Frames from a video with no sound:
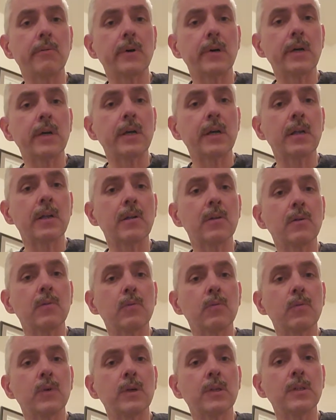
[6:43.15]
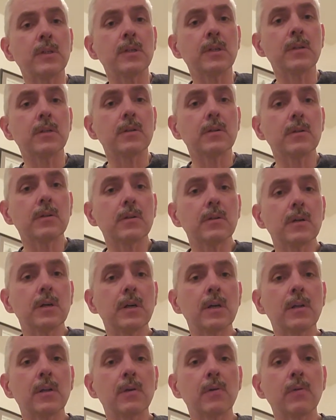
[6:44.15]
in the
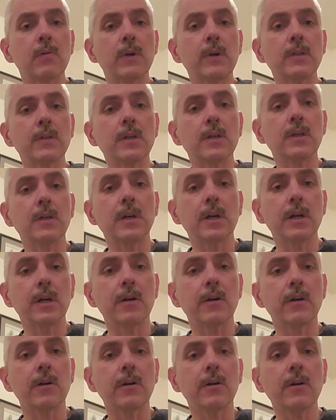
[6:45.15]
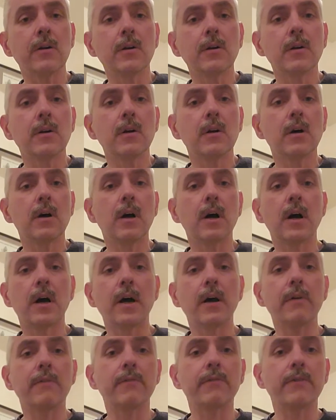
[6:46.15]
recent year,
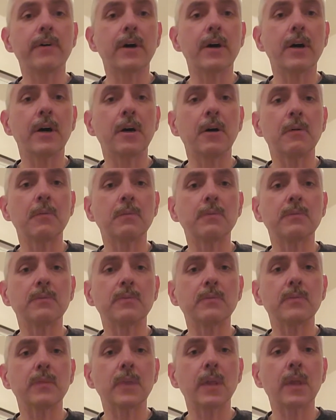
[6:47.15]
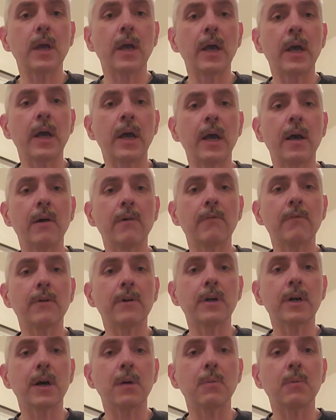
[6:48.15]
I've have a
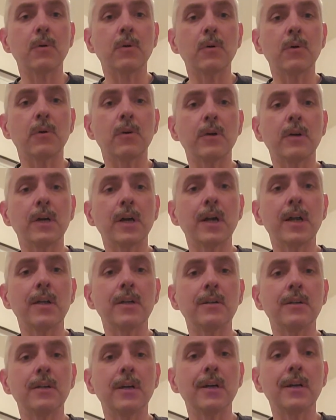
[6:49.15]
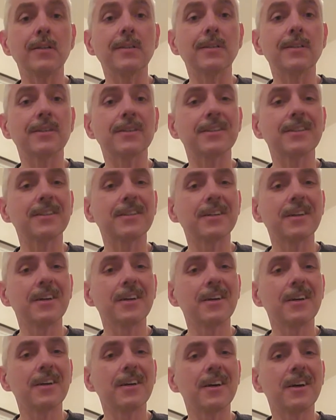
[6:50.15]
couple herniated discs
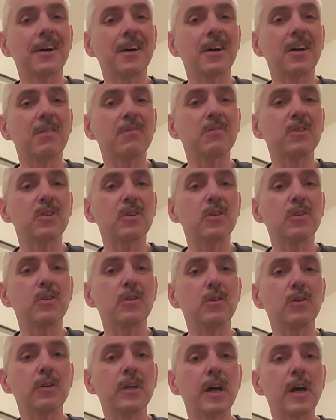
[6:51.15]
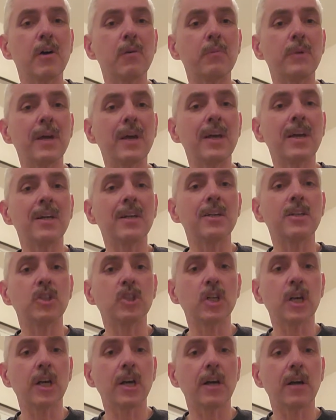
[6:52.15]
due to now being in a
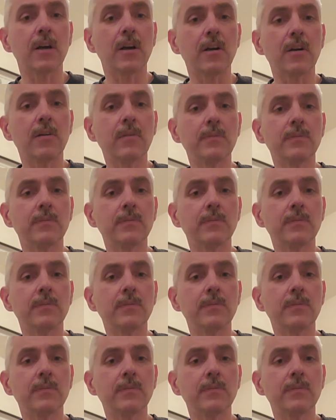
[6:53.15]
chair,